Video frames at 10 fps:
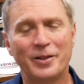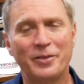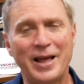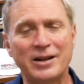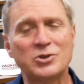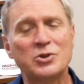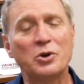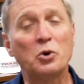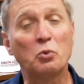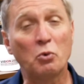That's the
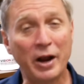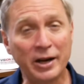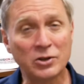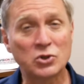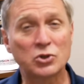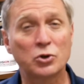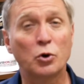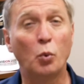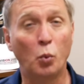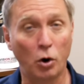greatest
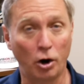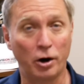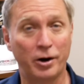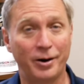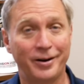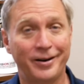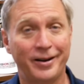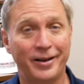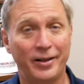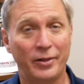work
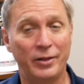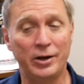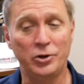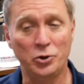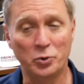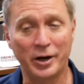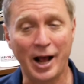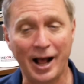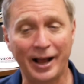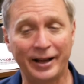that you and
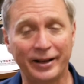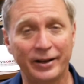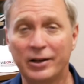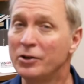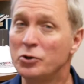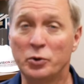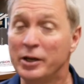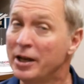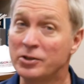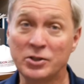I can do.
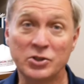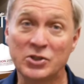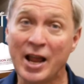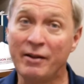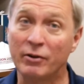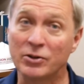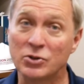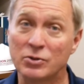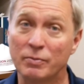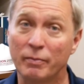It doesn't save
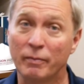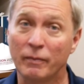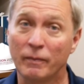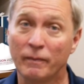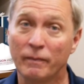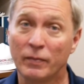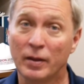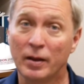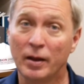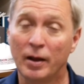us,
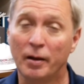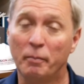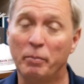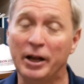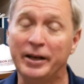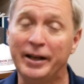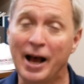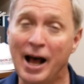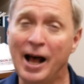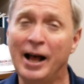but
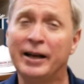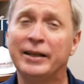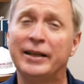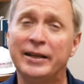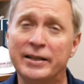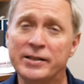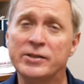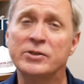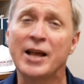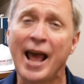God
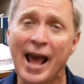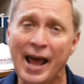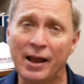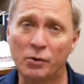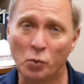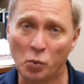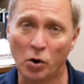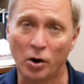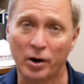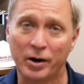is at
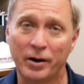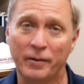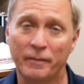work